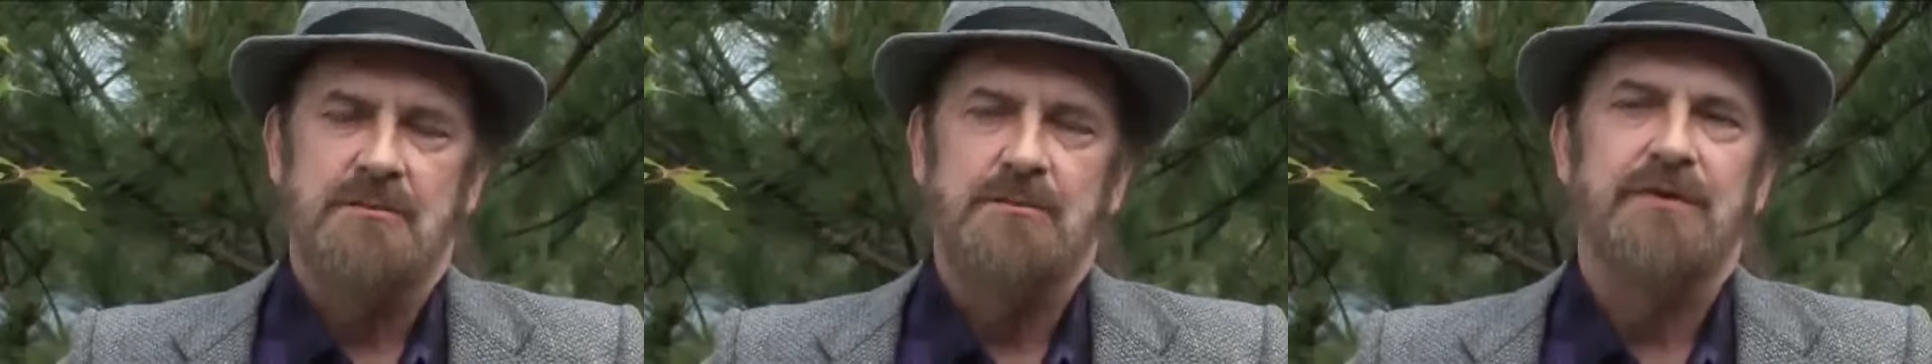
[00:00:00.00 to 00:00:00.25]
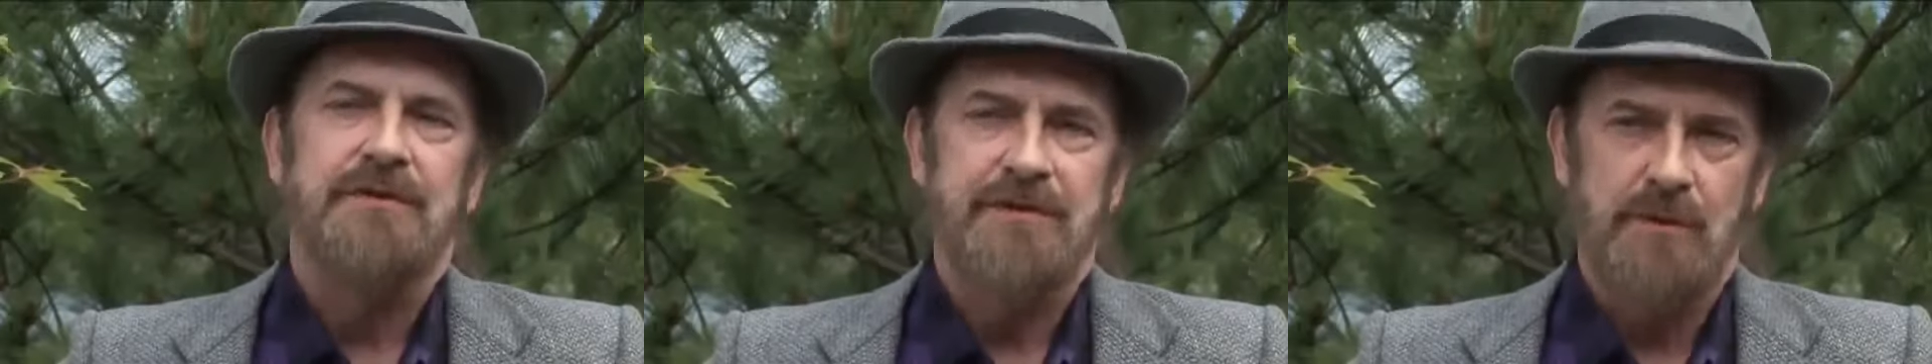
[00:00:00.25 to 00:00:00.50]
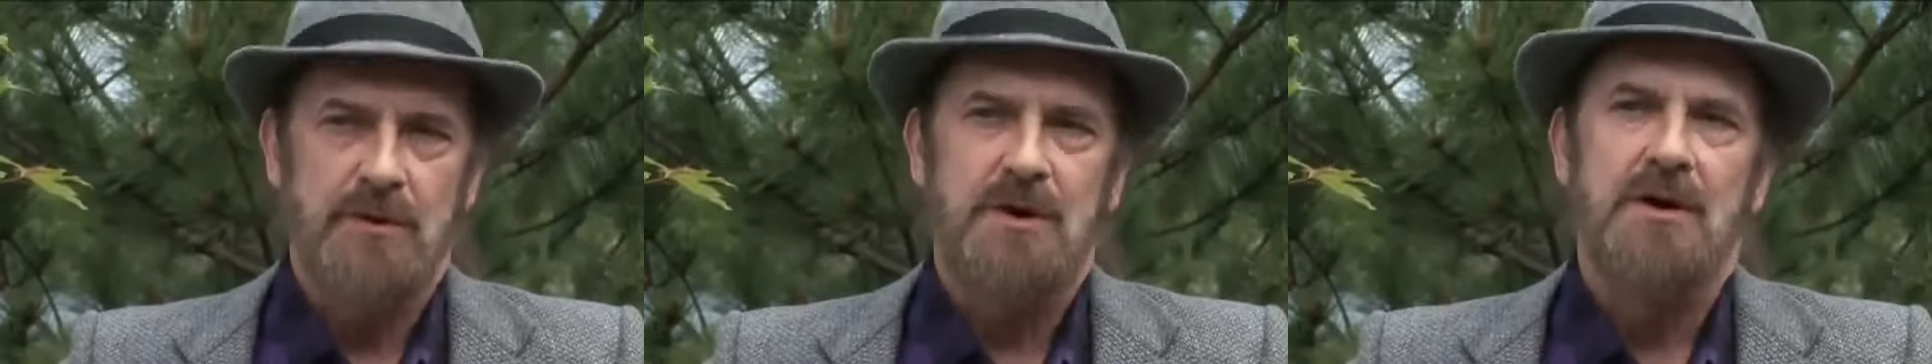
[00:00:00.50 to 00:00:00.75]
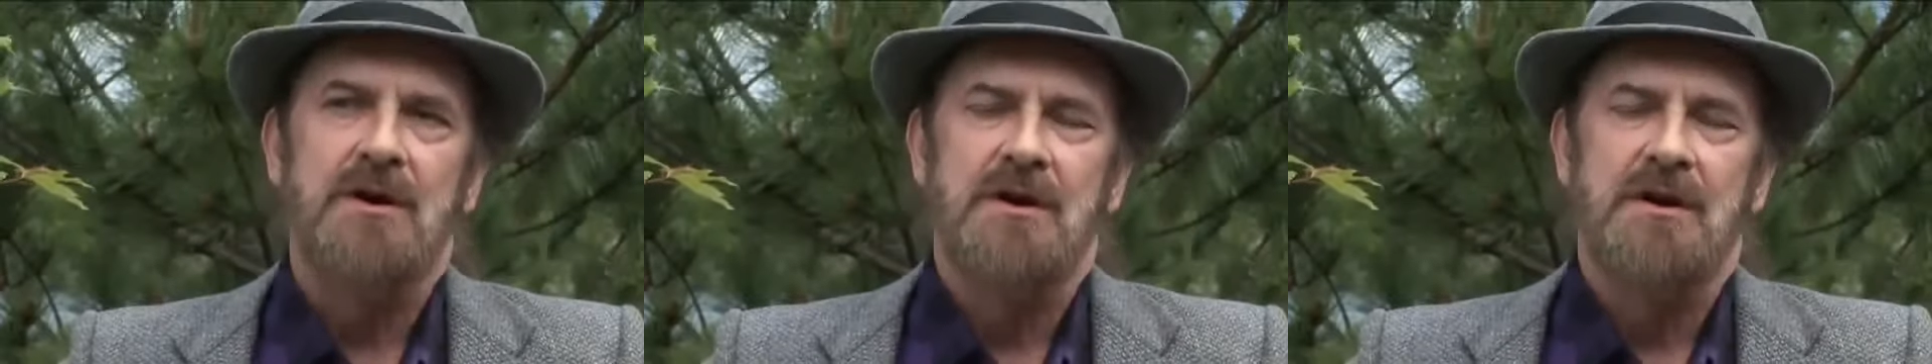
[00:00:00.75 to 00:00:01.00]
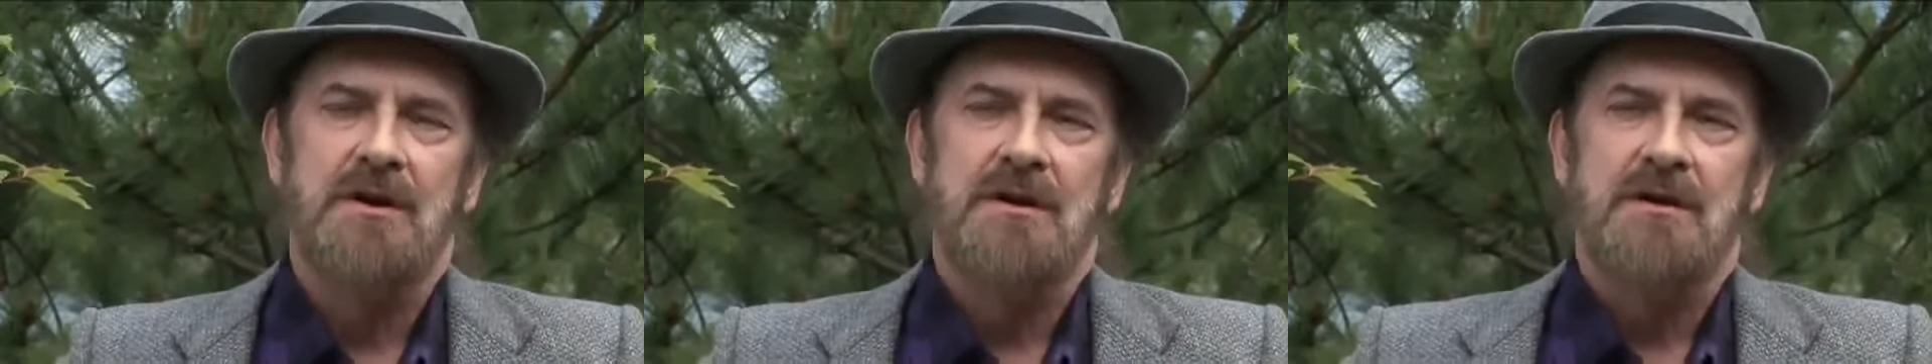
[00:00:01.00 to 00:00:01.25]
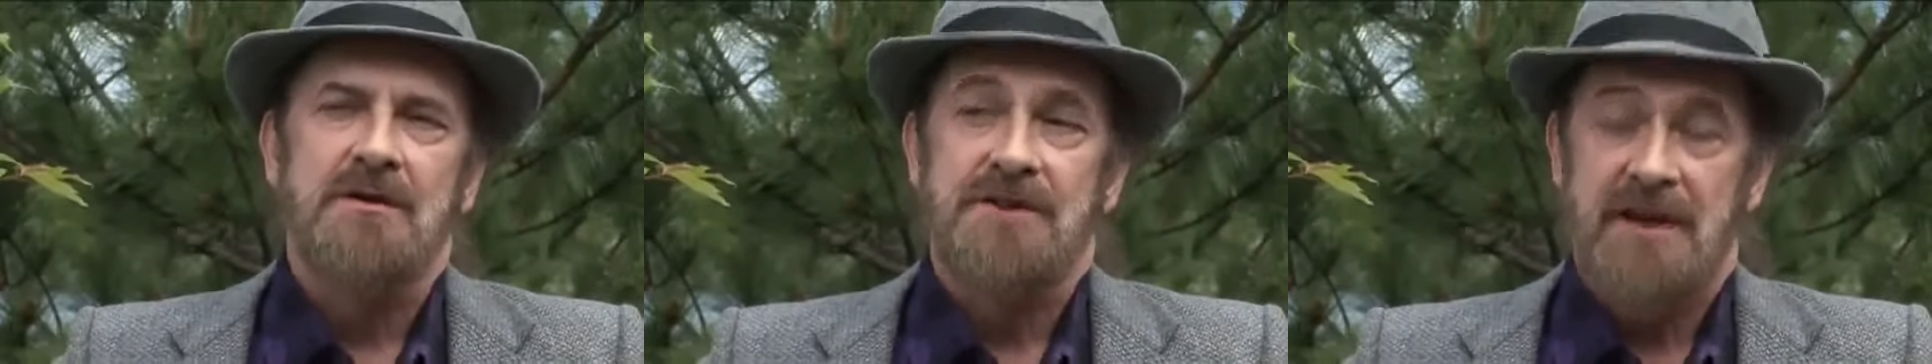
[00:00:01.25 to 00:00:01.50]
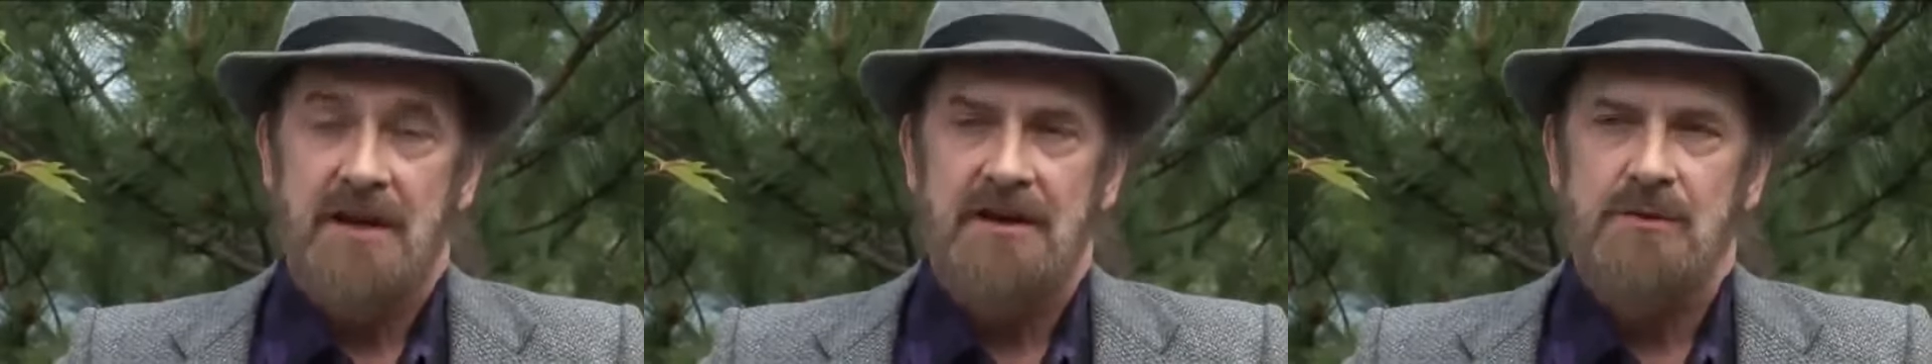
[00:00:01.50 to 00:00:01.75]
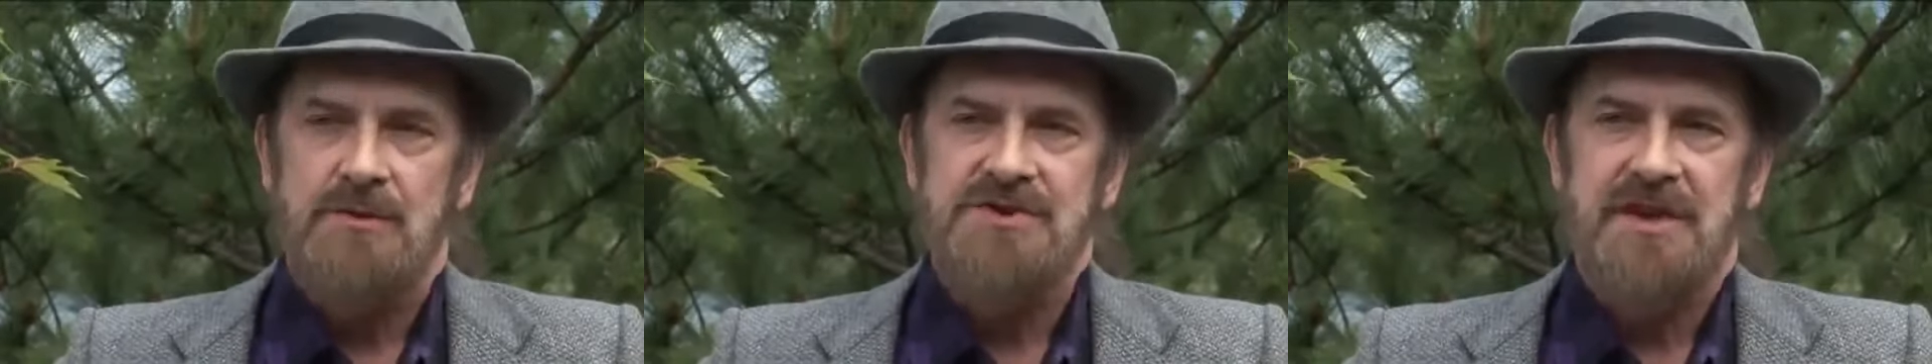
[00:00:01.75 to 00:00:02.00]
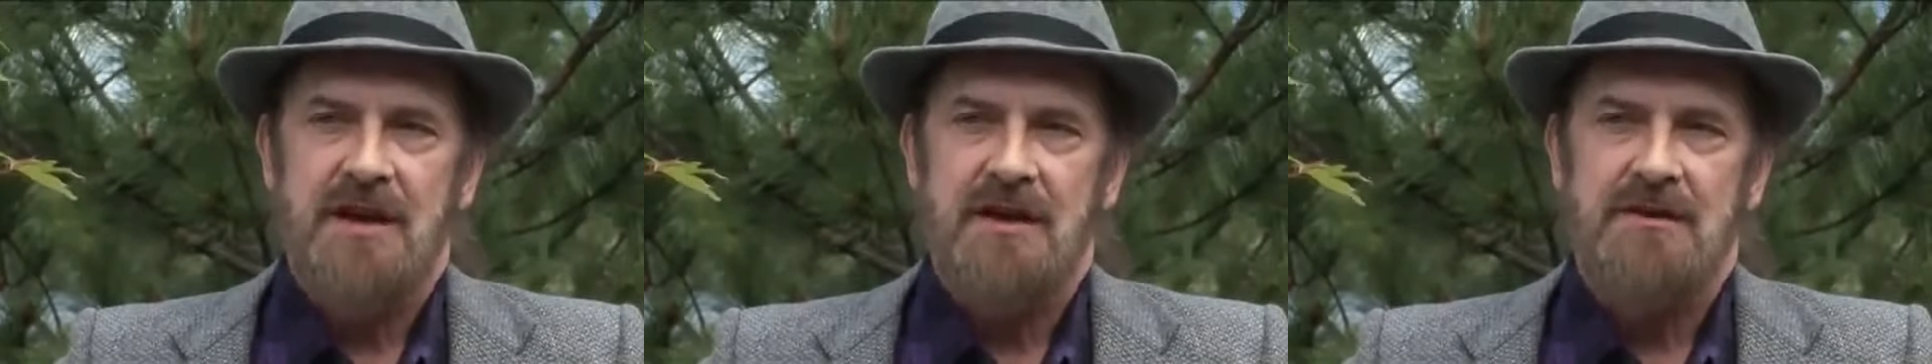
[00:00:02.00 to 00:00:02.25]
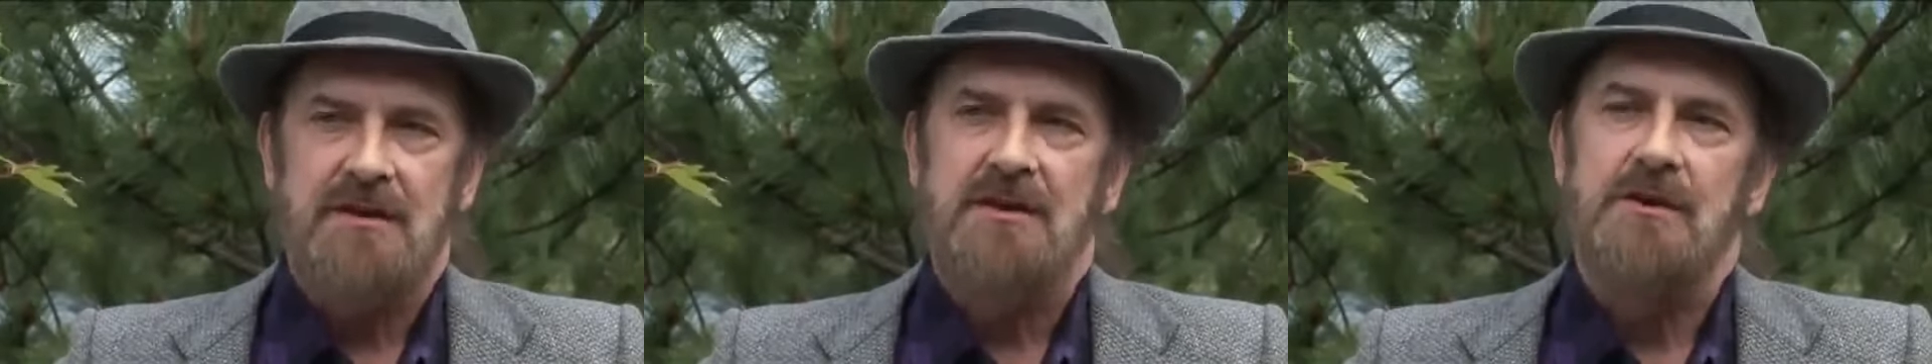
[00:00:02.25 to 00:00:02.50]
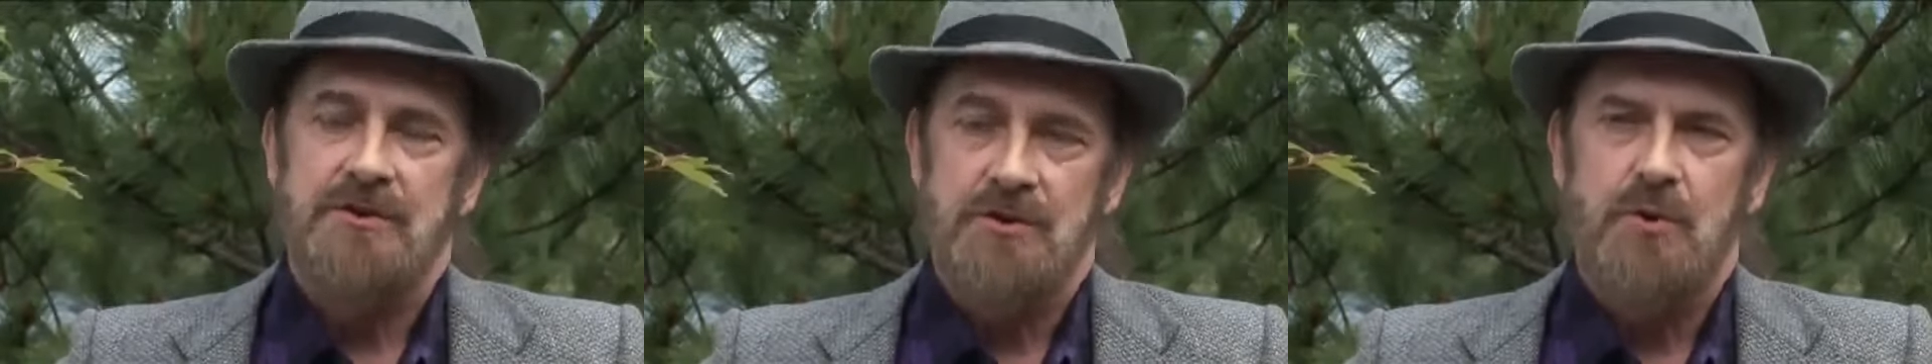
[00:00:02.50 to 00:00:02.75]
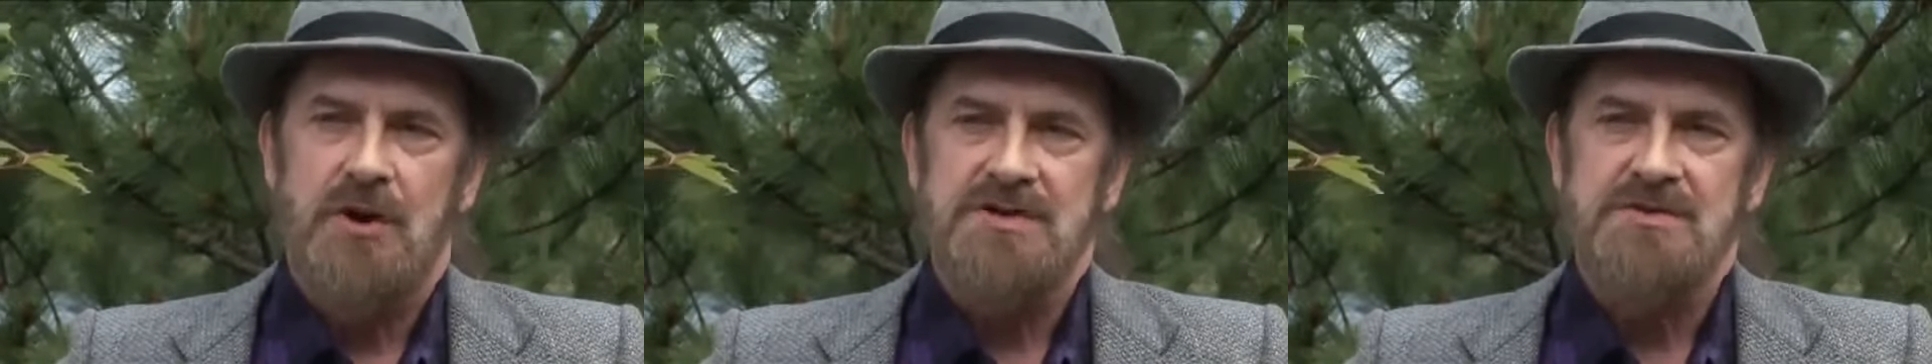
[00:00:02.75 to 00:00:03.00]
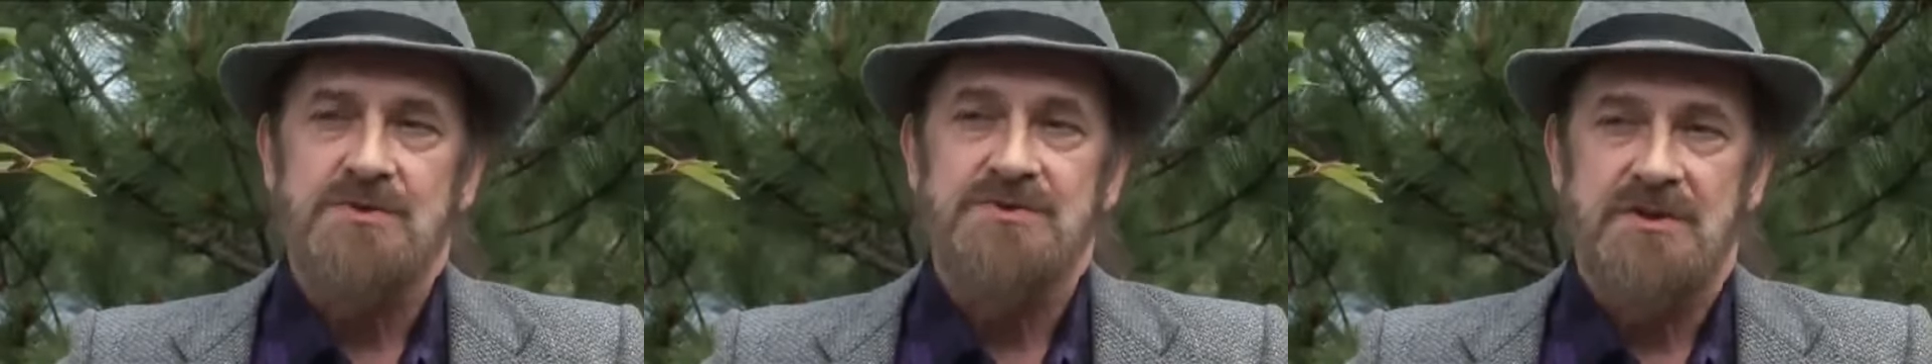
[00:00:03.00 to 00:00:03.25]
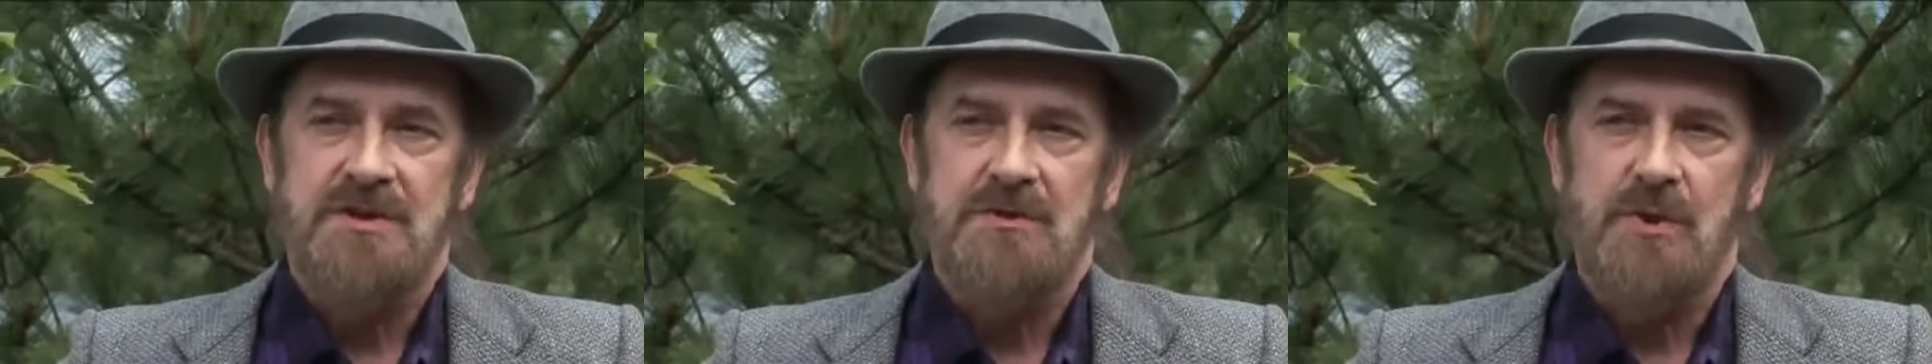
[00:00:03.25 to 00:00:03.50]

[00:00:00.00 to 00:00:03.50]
before Canada was Canada or US was the